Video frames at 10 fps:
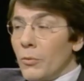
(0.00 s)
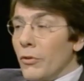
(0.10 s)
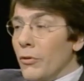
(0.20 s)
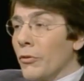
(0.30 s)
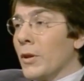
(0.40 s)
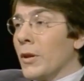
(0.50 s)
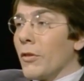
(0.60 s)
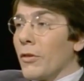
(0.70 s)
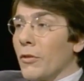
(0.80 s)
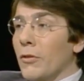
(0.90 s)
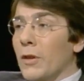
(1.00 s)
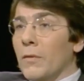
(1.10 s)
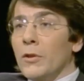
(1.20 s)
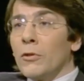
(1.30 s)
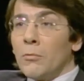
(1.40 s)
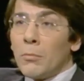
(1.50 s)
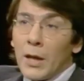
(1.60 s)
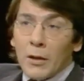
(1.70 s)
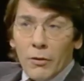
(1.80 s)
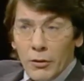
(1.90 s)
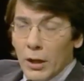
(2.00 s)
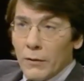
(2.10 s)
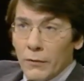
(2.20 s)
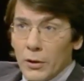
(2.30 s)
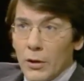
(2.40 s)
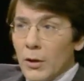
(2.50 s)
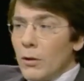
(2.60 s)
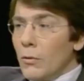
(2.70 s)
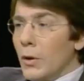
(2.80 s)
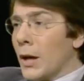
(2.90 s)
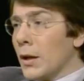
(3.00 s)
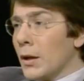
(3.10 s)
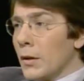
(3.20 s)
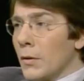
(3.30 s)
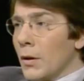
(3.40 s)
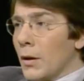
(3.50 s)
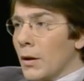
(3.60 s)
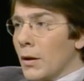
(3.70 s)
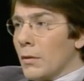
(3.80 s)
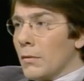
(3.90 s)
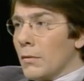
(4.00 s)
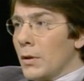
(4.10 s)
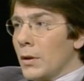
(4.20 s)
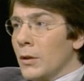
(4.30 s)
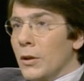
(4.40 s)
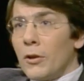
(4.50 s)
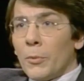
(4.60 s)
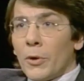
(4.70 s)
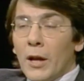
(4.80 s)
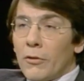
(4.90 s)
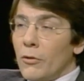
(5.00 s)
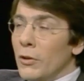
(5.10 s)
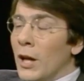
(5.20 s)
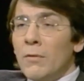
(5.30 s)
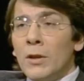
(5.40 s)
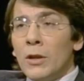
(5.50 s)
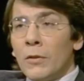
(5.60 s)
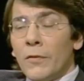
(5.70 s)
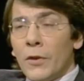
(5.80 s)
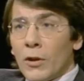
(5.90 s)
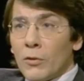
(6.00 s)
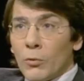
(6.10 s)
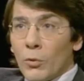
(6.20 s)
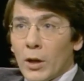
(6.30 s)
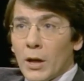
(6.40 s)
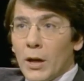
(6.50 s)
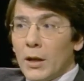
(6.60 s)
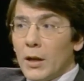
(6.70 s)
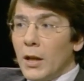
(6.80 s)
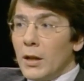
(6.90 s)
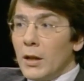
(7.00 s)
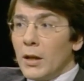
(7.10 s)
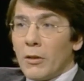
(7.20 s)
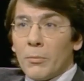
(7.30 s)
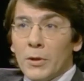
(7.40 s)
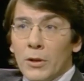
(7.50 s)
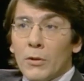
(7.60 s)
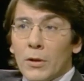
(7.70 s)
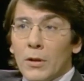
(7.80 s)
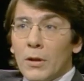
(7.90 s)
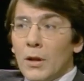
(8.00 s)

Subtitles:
It was used on a 67-year-old man at Stanford who had an incurable cancer. Not even interferon would work on it, and he has been cured.